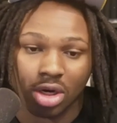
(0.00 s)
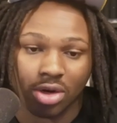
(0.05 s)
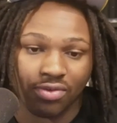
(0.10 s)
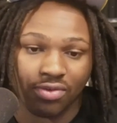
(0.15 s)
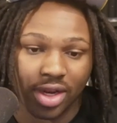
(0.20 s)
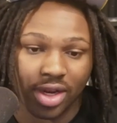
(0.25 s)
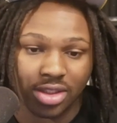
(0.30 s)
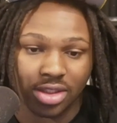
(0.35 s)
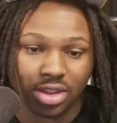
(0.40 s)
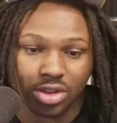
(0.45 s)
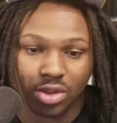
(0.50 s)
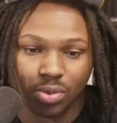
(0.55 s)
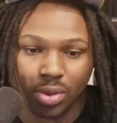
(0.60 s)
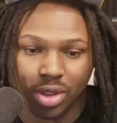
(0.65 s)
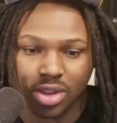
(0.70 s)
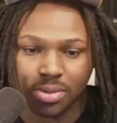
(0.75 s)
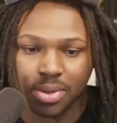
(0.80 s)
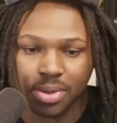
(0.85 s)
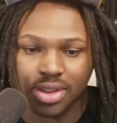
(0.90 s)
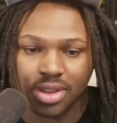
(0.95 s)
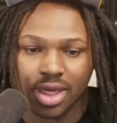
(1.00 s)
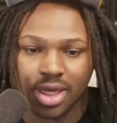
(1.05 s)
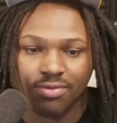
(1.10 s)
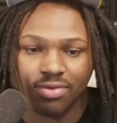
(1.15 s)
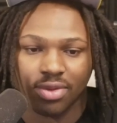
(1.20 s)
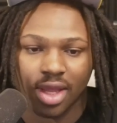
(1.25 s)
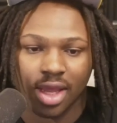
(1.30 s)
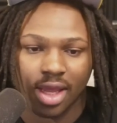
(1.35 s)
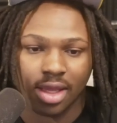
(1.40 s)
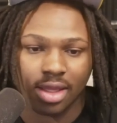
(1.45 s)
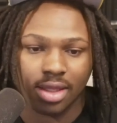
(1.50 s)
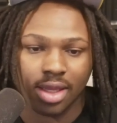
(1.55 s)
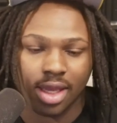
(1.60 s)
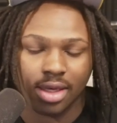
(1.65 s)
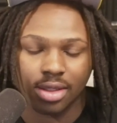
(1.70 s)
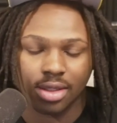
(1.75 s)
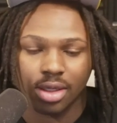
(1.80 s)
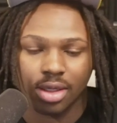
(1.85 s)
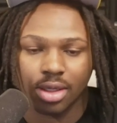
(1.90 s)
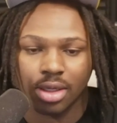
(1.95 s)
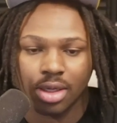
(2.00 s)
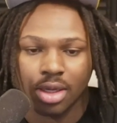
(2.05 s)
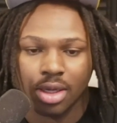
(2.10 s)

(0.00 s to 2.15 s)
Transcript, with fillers: for that situation, because I think that the